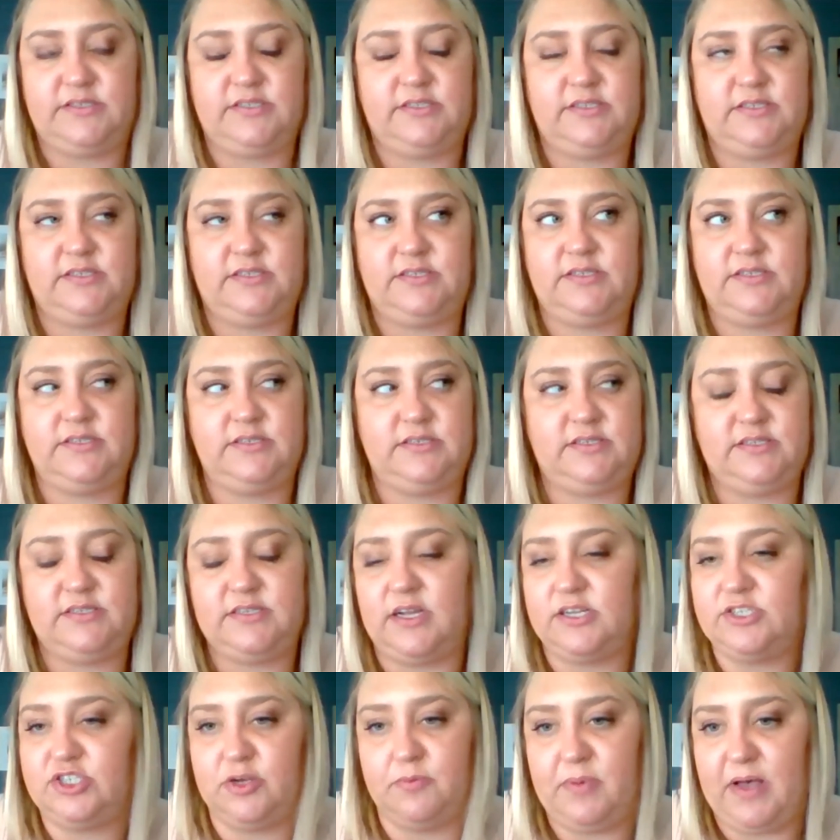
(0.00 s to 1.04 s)

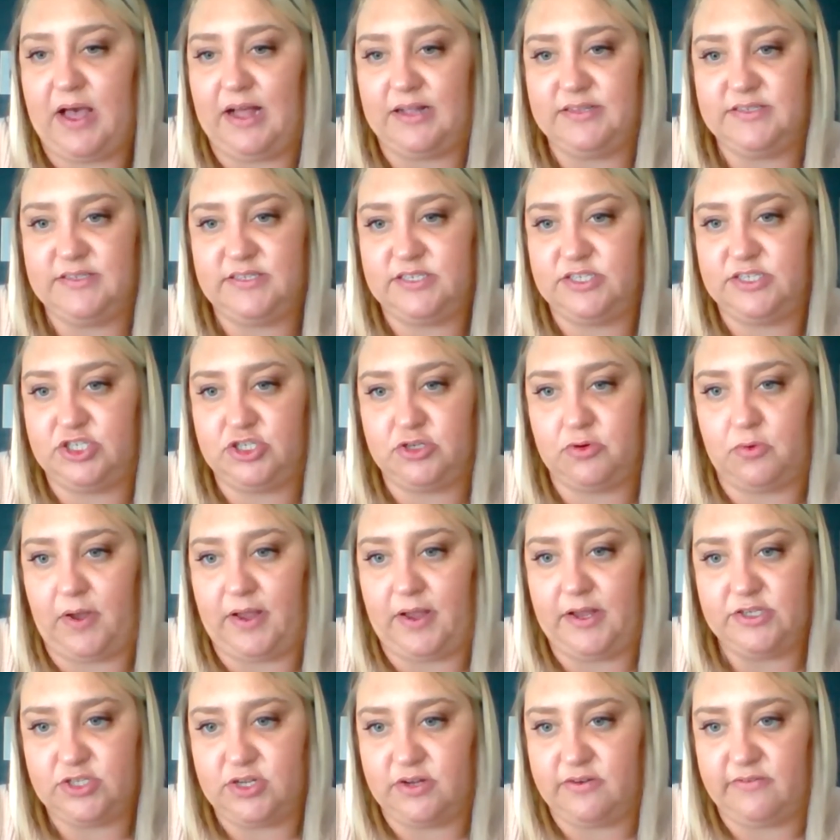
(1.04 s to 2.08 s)
such a bad
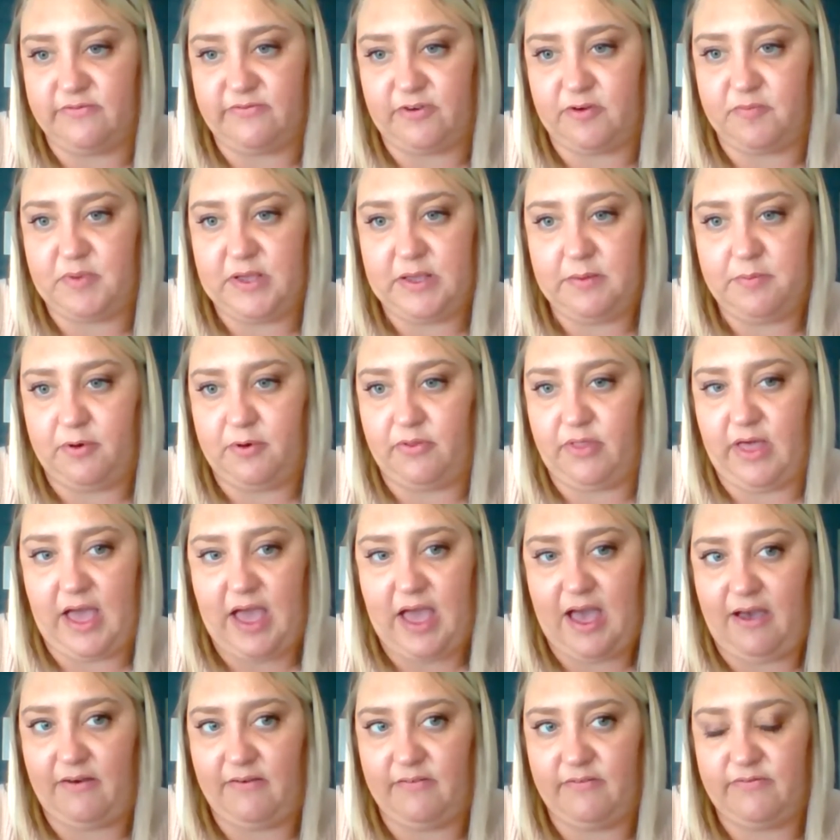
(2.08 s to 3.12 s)
situation for people that
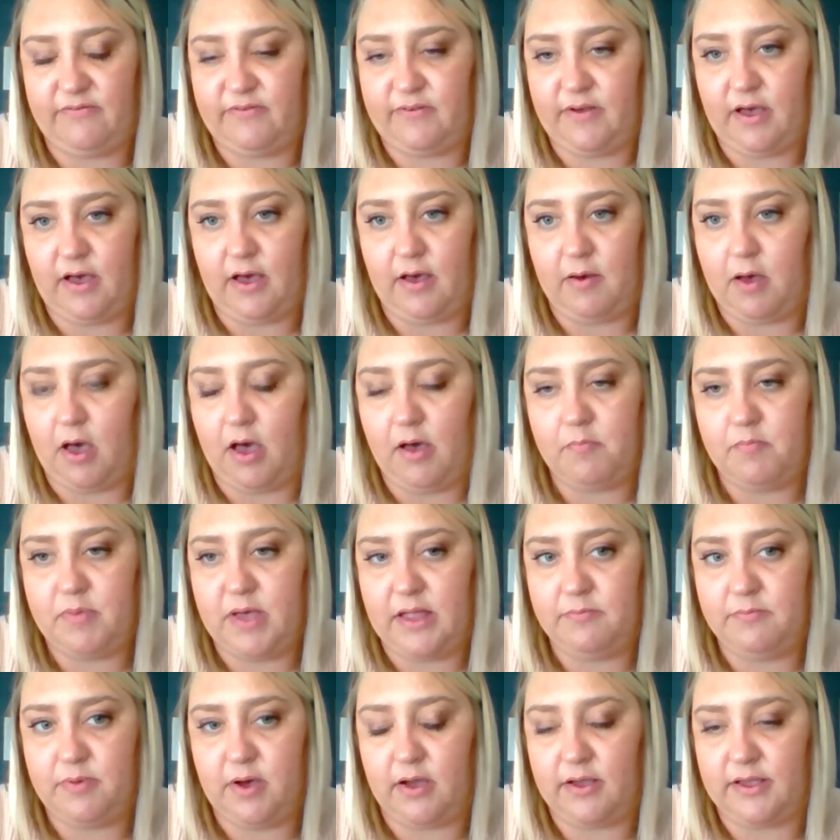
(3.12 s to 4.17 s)
have a
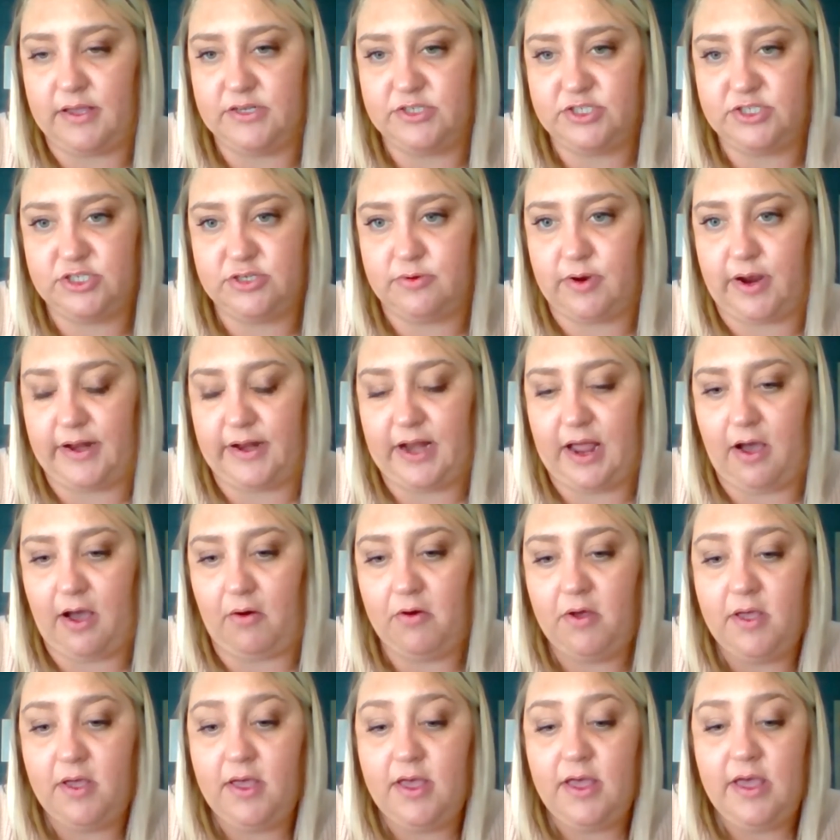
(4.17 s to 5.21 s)
bed bug issue right
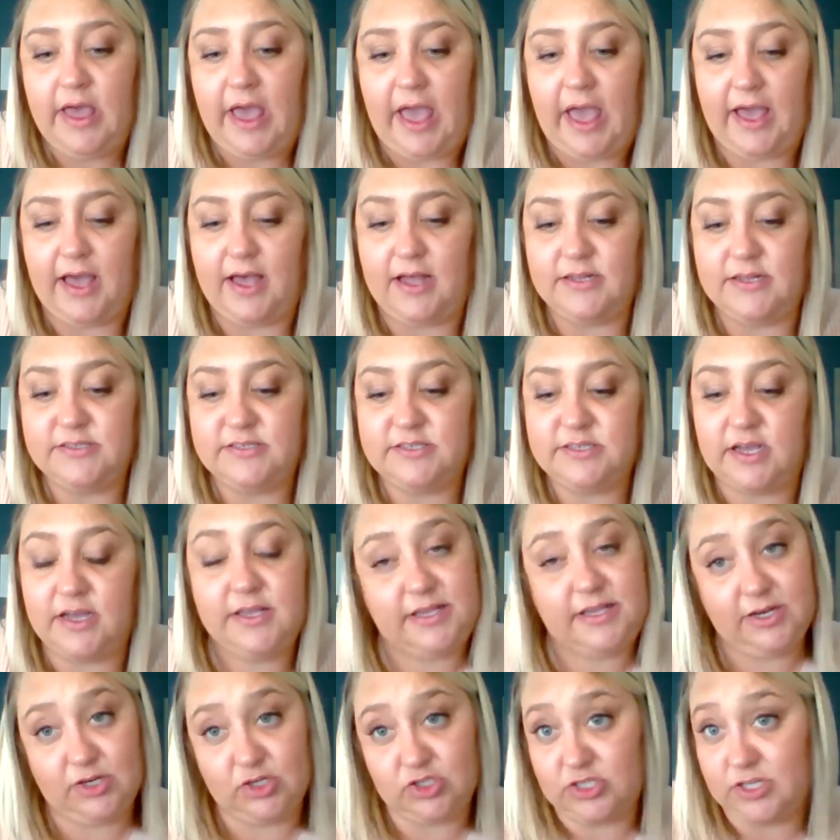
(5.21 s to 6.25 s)
now. And
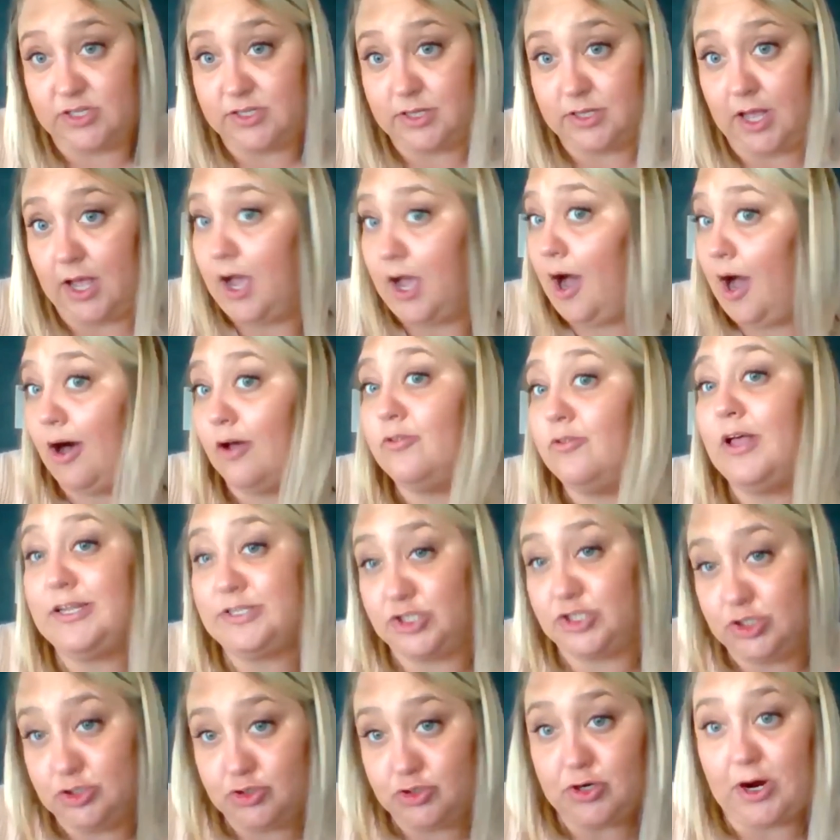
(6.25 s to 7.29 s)
I'll
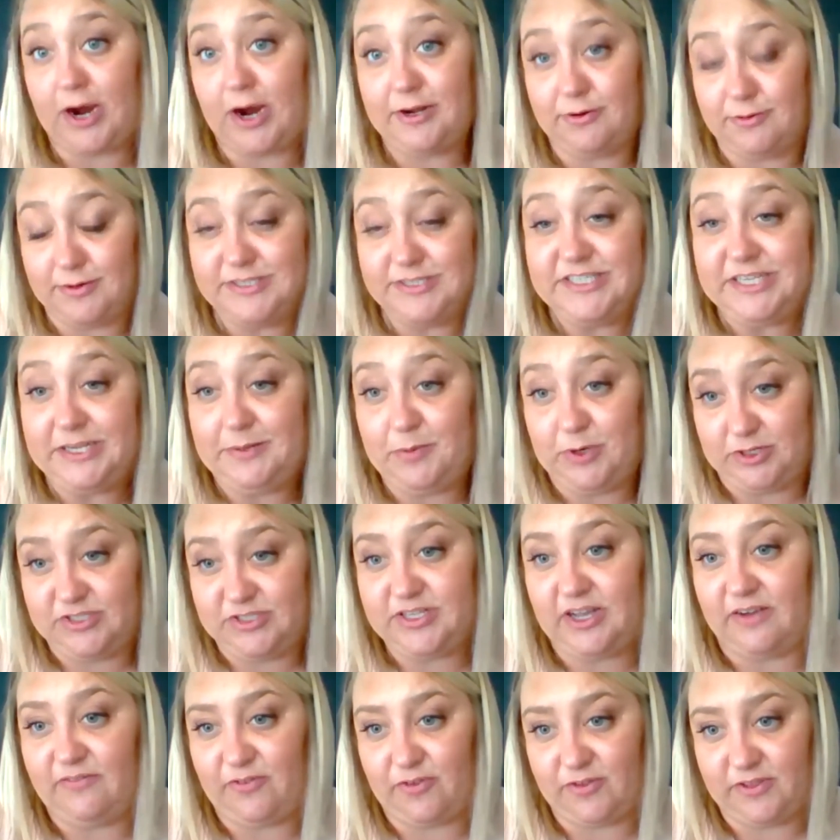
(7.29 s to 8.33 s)
let you try to redeem
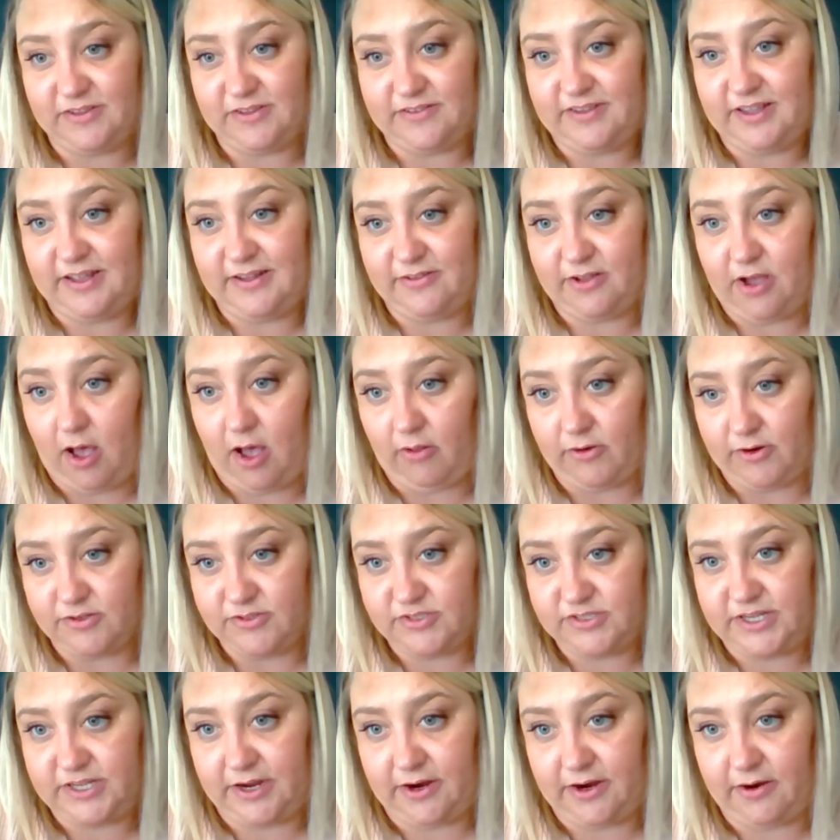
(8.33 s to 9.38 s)
yourself for the
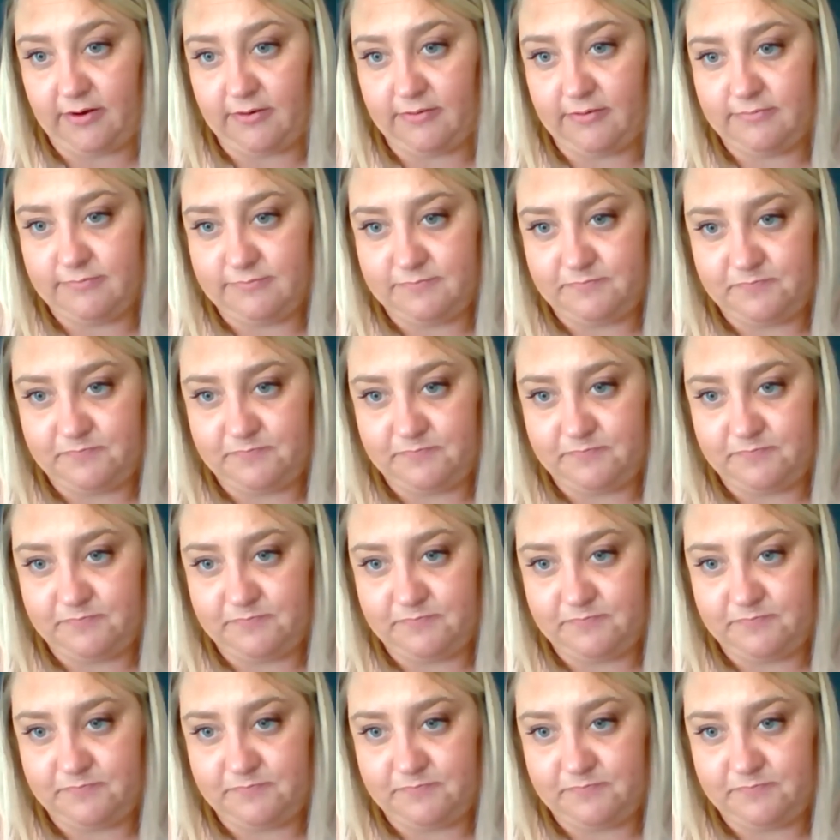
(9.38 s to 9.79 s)
$10 here.